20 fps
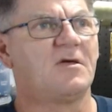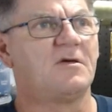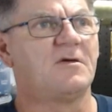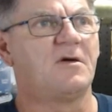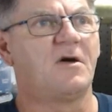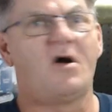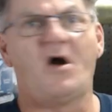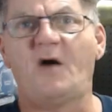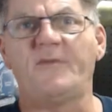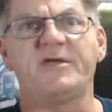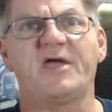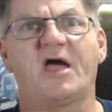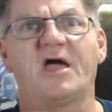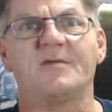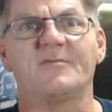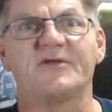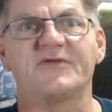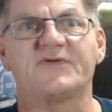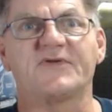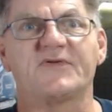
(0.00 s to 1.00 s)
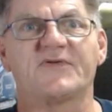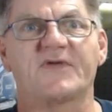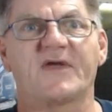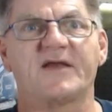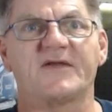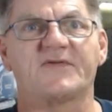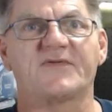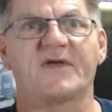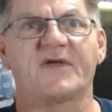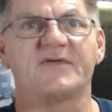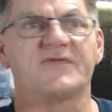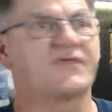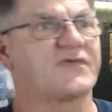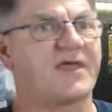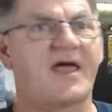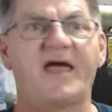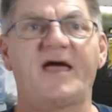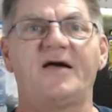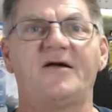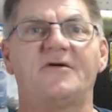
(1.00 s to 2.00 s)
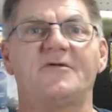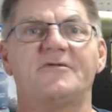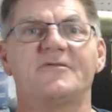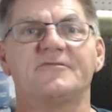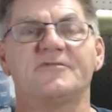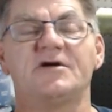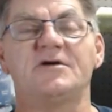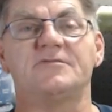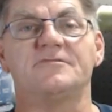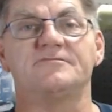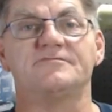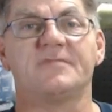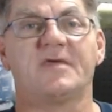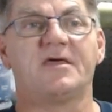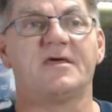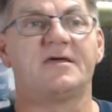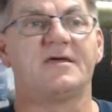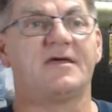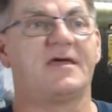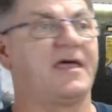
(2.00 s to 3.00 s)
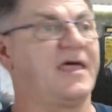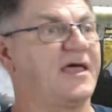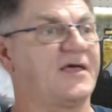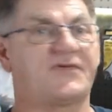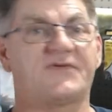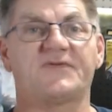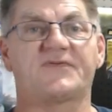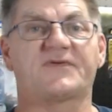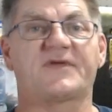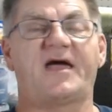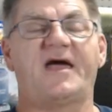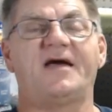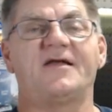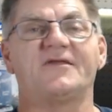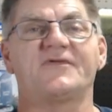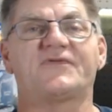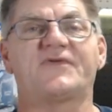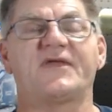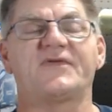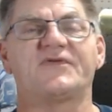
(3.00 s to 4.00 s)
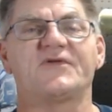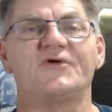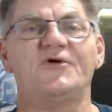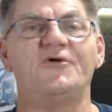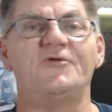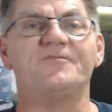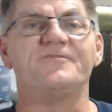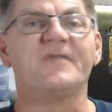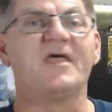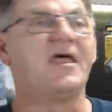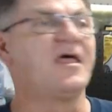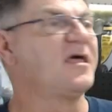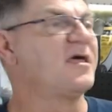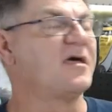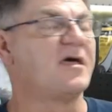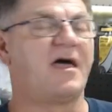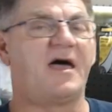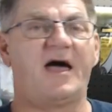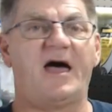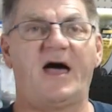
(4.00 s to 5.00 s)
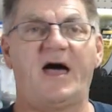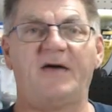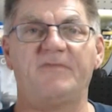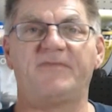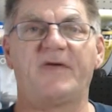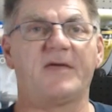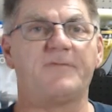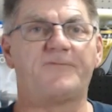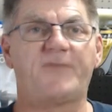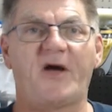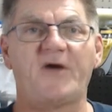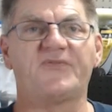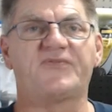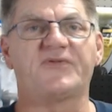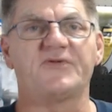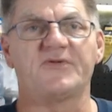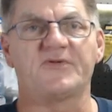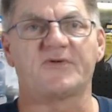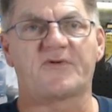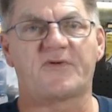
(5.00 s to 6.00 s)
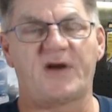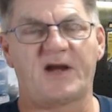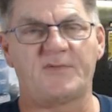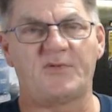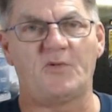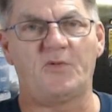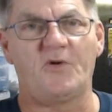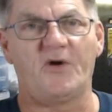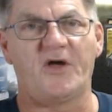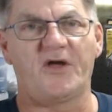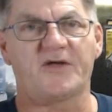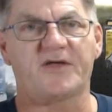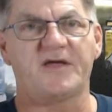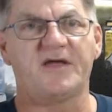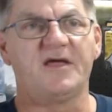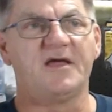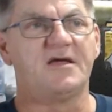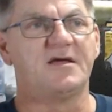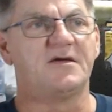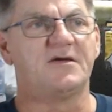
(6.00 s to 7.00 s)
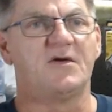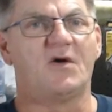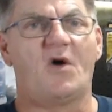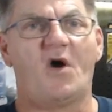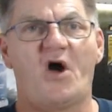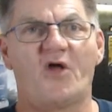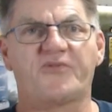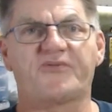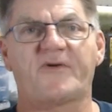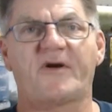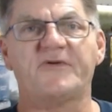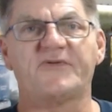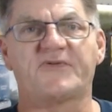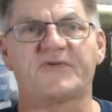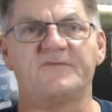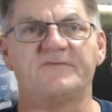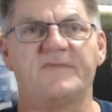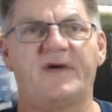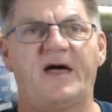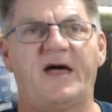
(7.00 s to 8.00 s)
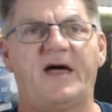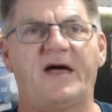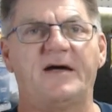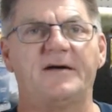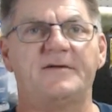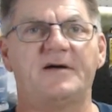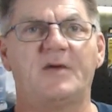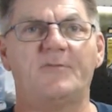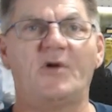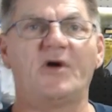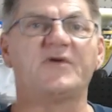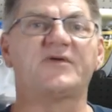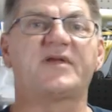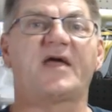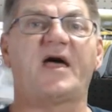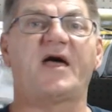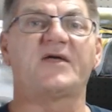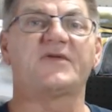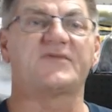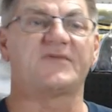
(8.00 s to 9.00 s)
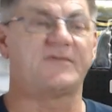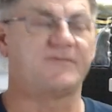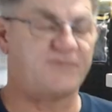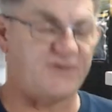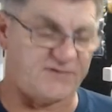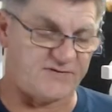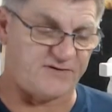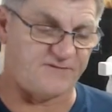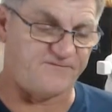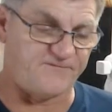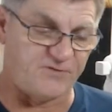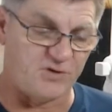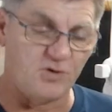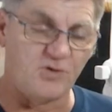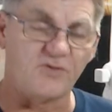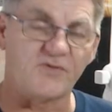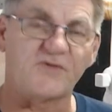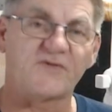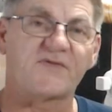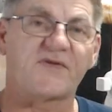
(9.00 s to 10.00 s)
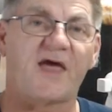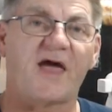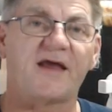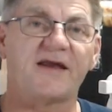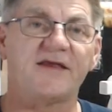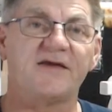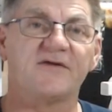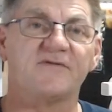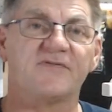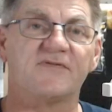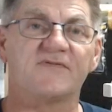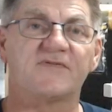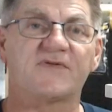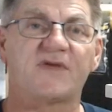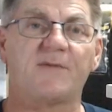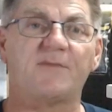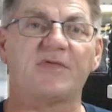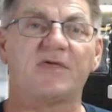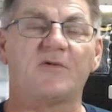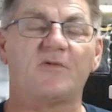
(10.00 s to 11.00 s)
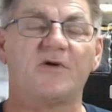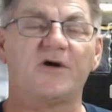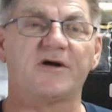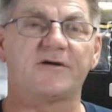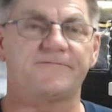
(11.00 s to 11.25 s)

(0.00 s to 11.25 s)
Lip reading: hobby home, let's just say to say. Scale, well, House of Scale, it says it all. They both do incredible work. I'll throw some a montage of just a few at the start here of some of their work.